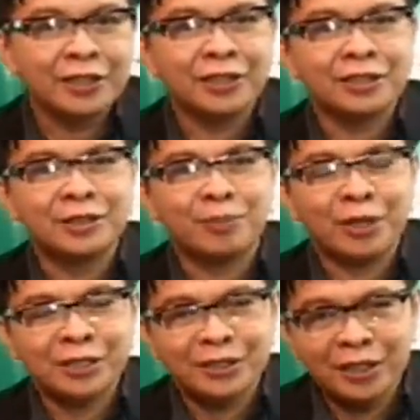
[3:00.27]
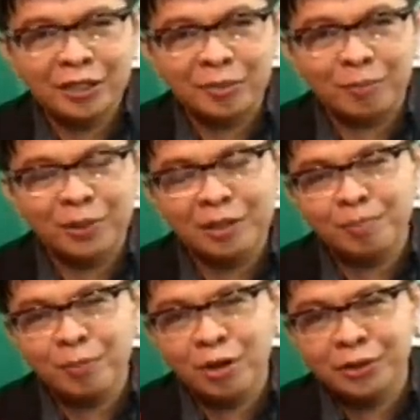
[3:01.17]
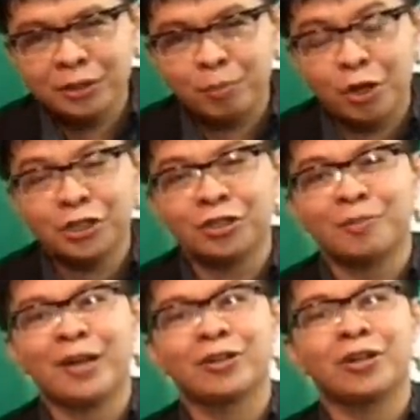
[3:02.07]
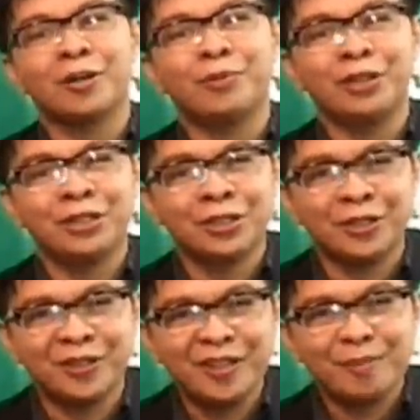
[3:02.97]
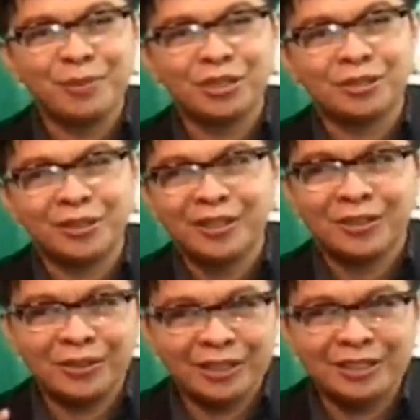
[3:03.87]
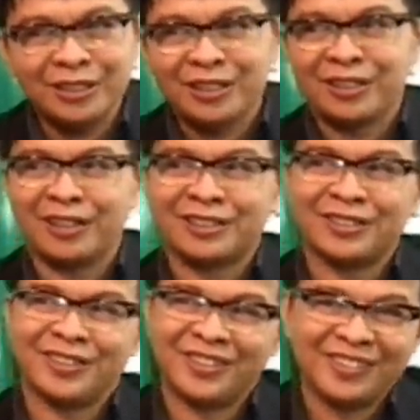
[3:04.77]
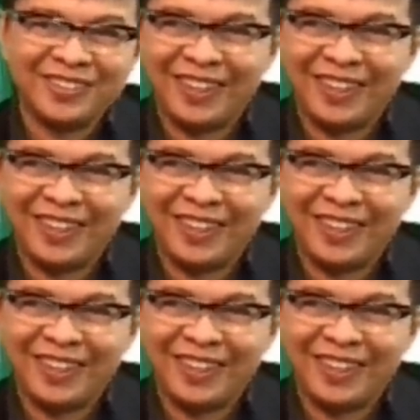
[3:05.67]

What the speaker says: He is the president of the Philip Morris Portion Tobacco Corporation, Mr. Chris Nelson.